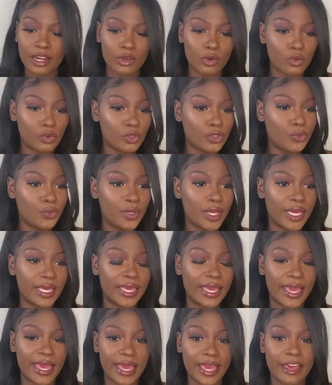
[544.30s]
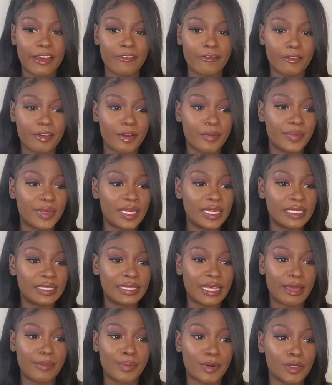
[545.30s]
who's you getting your hair from because
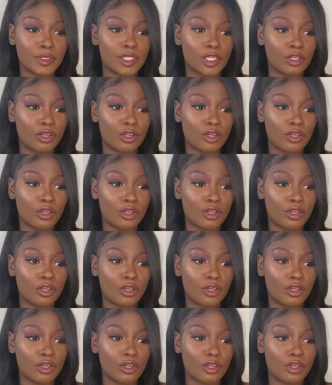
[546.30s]
that person